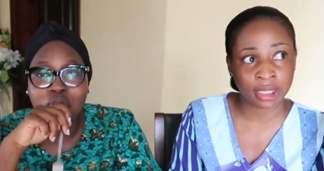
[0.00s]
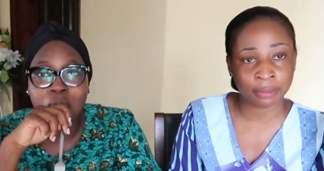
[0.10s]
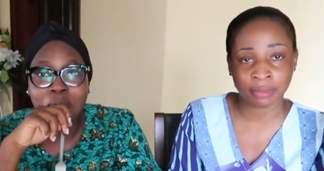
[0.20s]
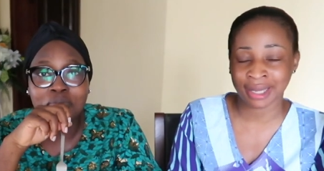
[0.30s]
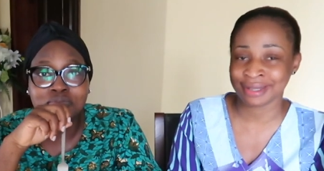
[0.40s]

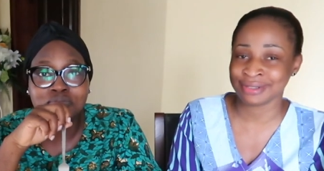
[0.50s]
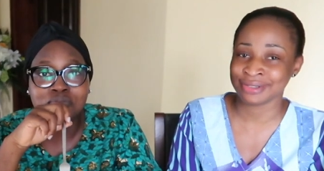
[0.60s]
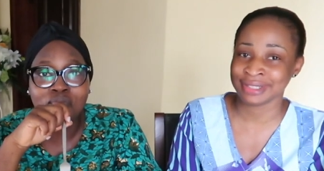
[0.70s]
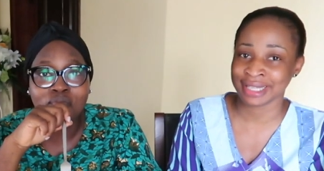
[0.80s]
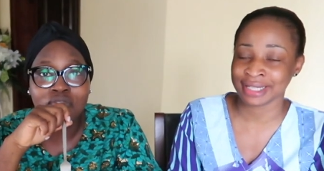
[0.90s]
Speaker 1: game and you
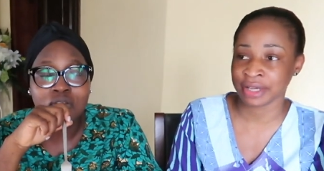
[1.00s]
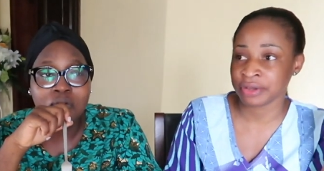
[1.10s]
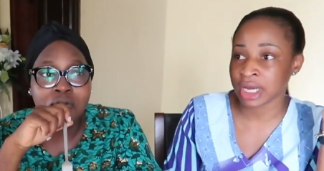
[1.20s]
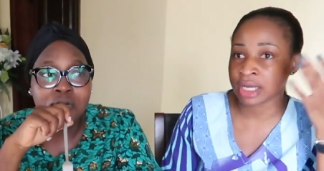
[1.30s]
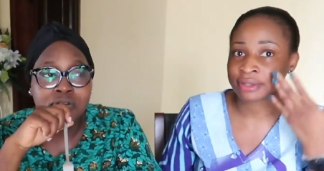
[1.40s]
know them now you
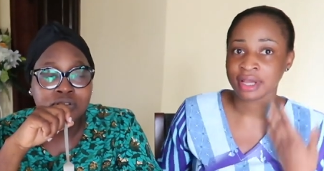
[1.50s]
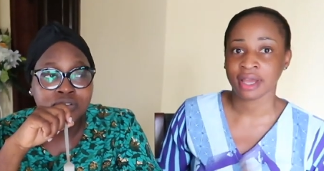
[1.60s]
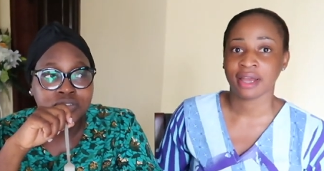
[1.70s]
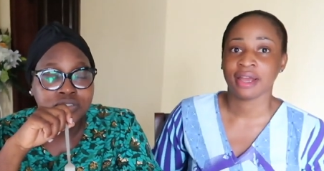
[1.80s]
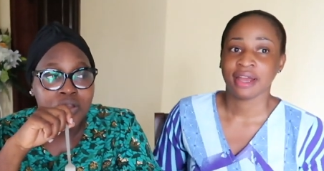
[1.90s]
can't
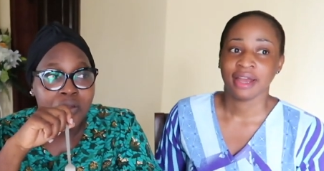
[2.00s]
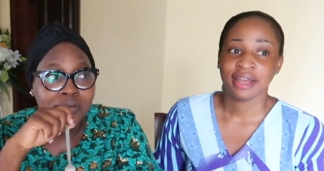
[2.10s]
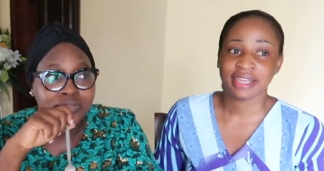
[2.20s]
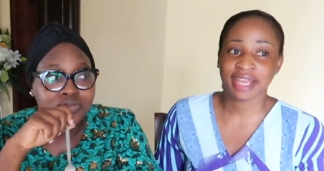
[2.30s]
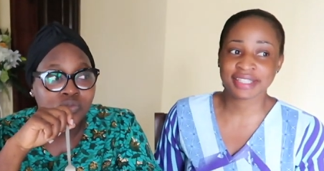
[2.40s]

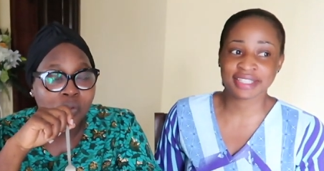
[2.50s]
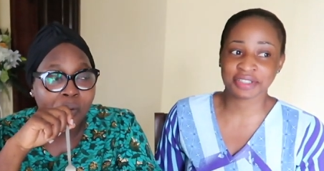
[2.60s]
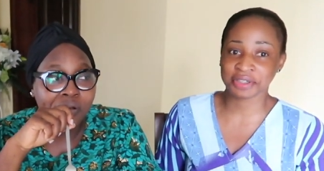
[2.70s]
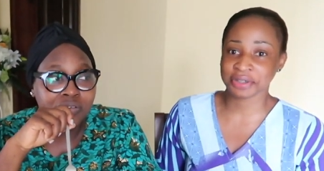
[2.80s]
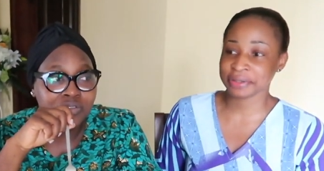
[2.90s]
yes
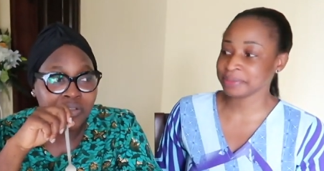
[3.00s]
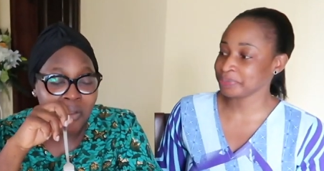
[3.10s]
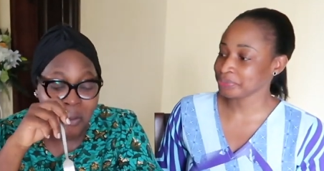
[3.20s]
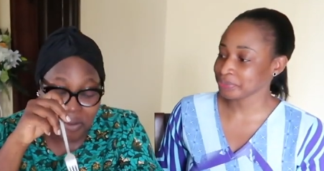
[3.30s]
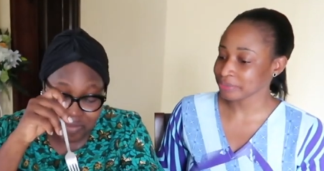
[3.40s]
senior
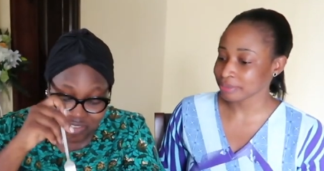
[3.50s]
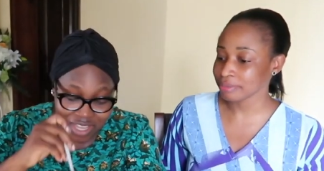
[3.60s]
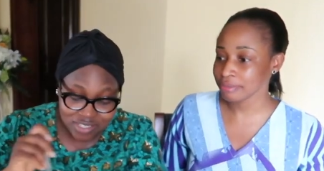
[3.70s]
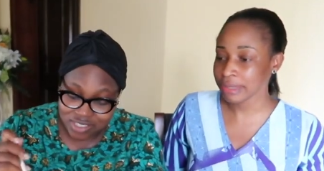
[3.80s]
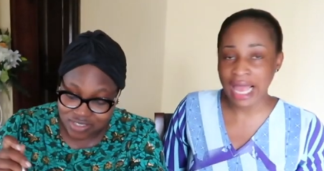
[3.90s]

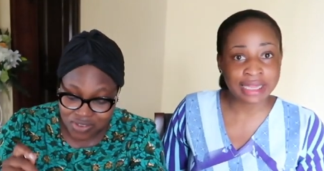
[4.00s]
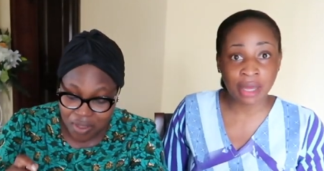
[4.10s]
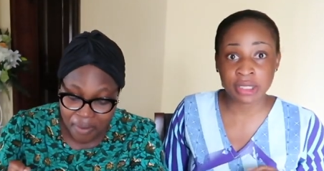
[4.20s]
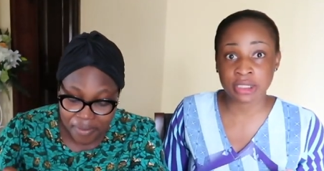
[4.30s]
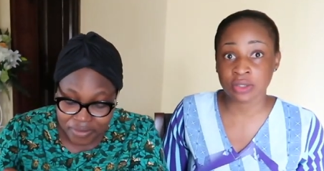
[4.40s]
that's it and
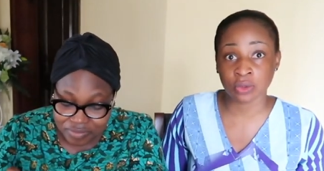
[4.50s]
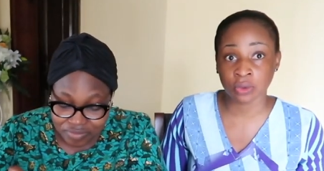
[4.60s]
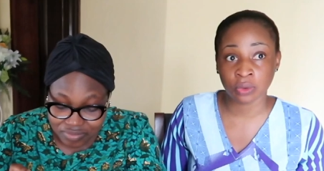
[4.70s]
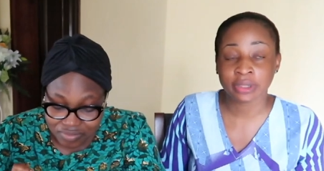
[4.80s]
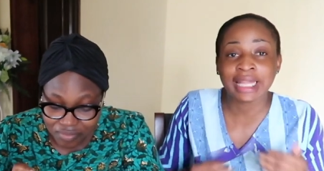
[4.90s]
that was it
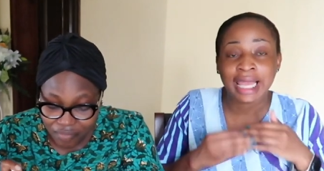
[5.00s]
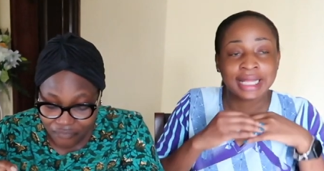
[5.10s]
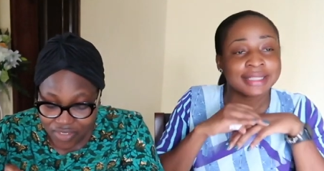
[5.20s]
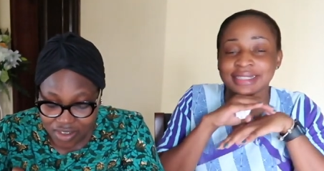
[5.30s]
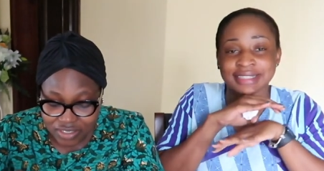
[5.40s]
too oh.
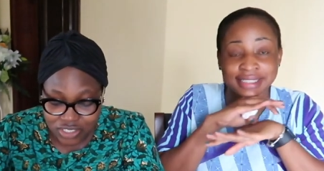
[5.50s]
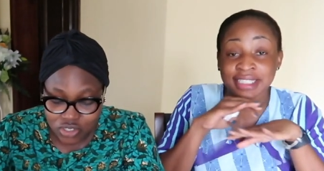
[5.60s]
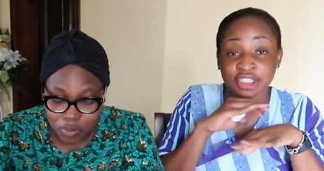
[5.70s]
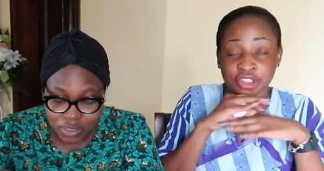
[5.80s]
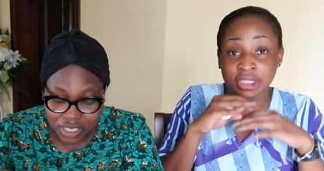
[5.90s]
like
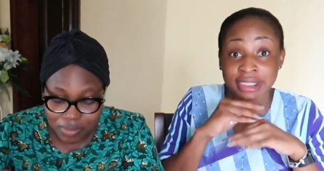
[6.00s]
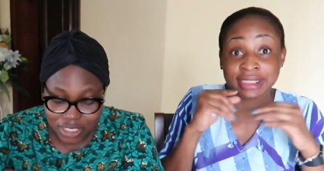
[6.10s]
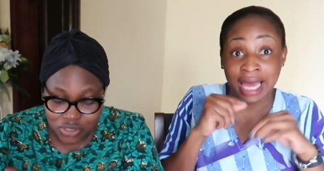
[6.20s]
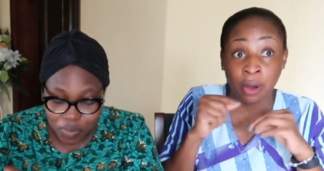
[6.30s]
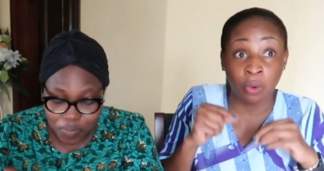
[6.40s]
literally
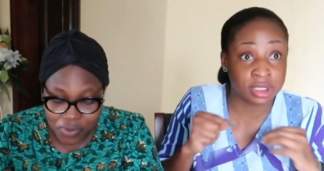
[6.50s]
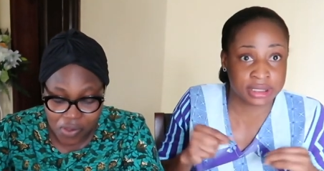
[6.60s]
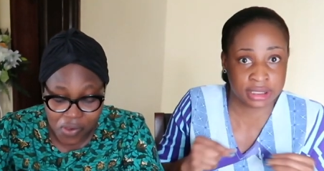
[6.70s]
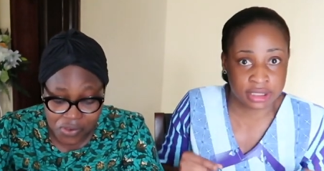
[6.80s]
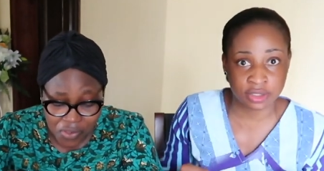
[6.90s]
that was
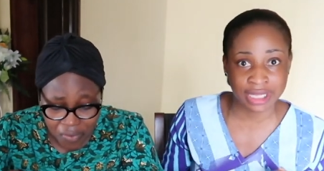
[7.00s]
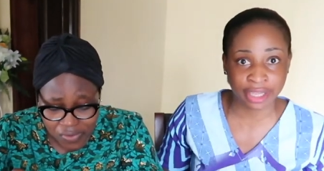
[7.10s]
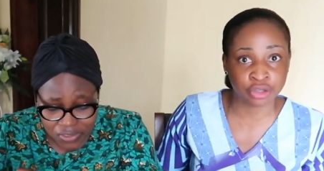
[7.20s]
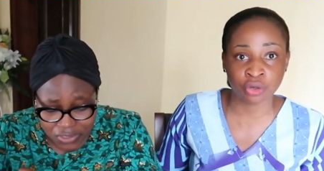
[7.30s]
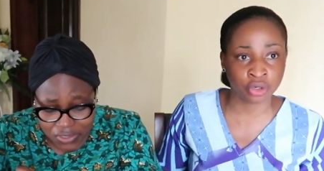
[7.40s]
it
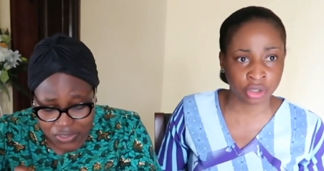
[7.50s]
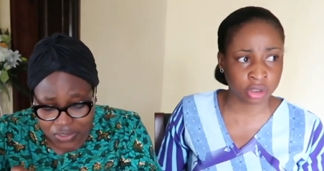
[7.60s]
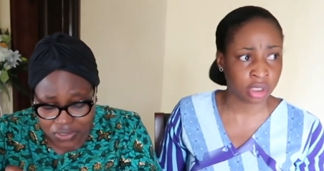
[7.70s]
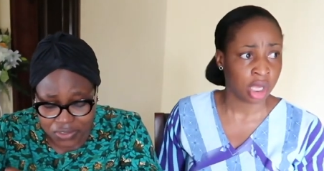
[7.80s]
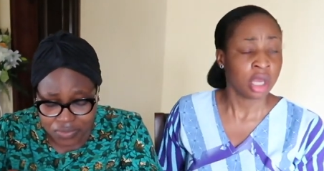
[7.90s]
like you
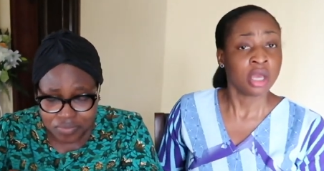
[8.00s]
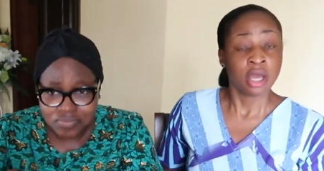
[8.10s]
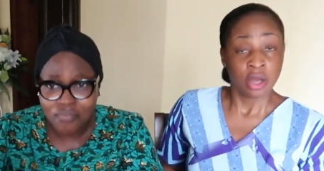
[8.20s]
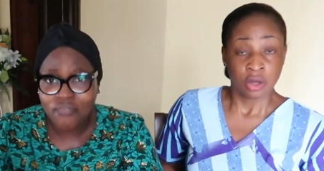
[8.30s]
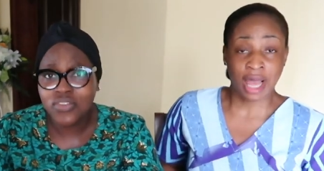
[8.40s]
couldn't
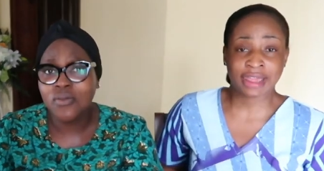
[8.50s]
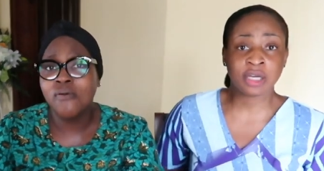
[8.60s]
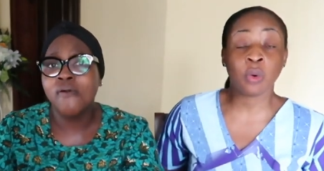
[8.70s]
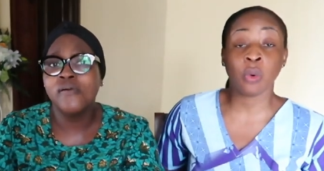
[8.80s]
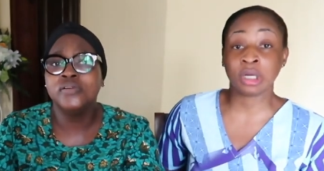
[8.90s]
I
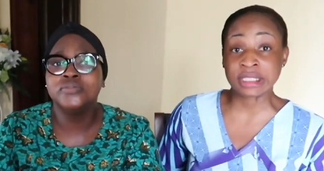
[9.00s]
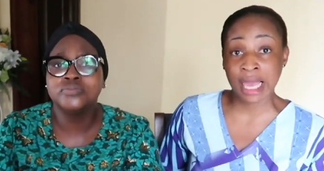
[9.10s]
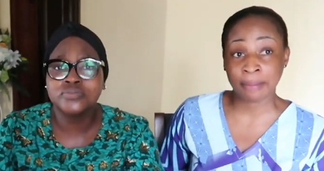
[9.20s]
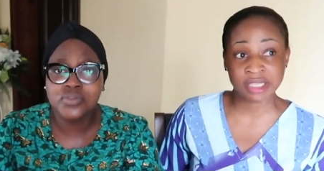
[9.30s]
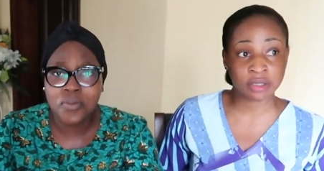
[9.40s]
think one
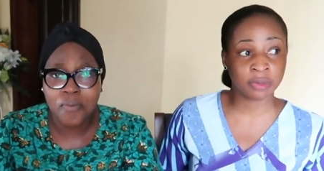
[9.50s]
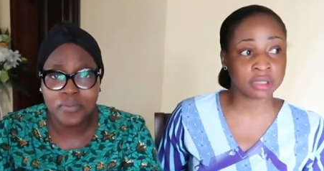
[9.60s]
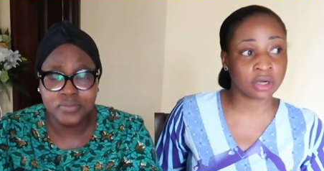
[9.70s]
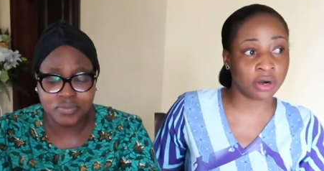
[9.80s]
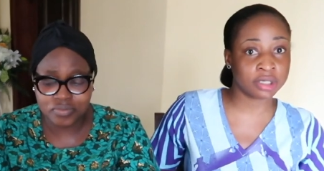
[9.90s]
time I summoned the
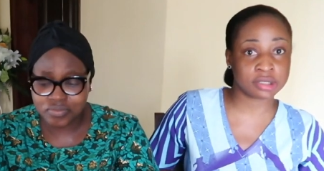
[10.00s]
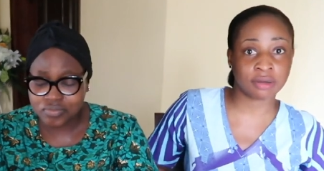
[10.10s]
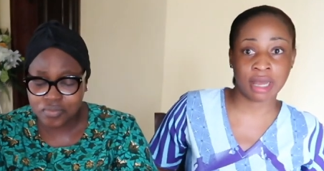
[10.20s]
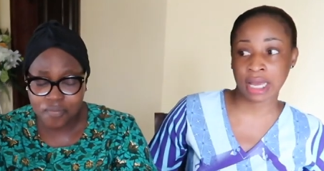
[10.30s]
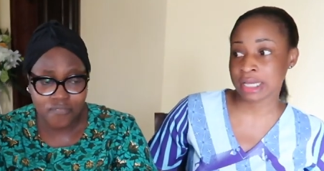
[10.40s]
courage to go
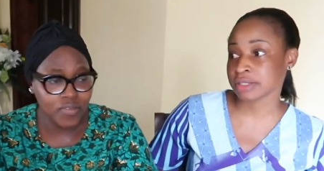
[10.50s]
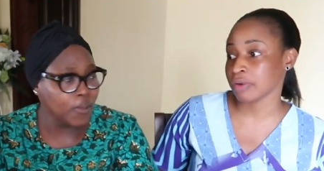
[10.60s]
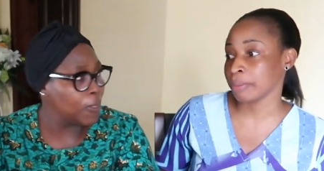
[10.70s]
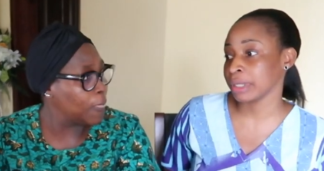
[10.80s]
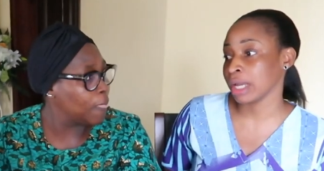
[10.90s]
and ask her
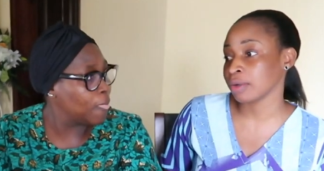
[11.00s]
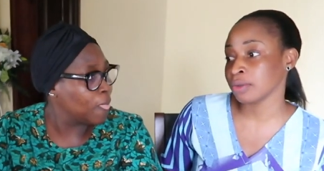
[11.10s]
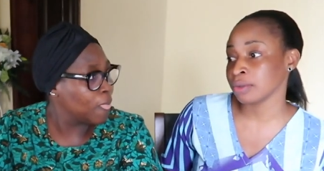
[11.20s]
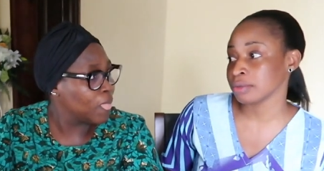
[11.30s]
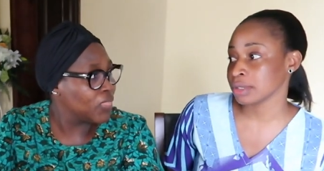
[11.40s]
and be like,
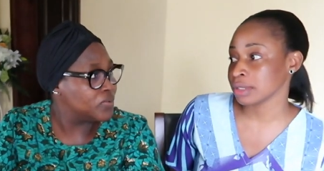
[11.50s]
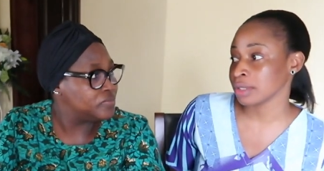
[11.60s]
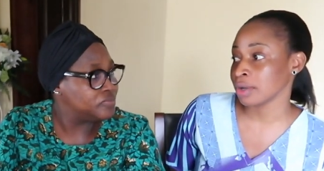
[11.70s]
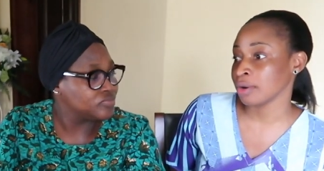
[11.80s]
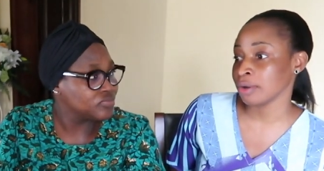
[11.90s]
oh,
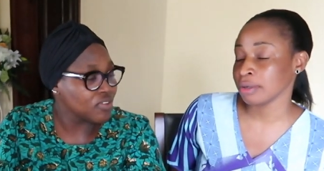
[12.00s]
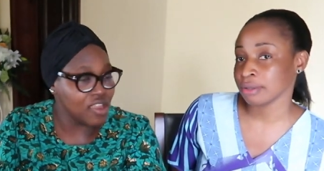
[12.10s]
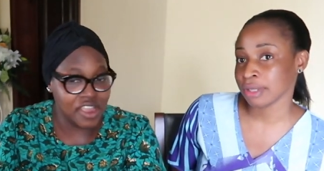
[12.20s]
senior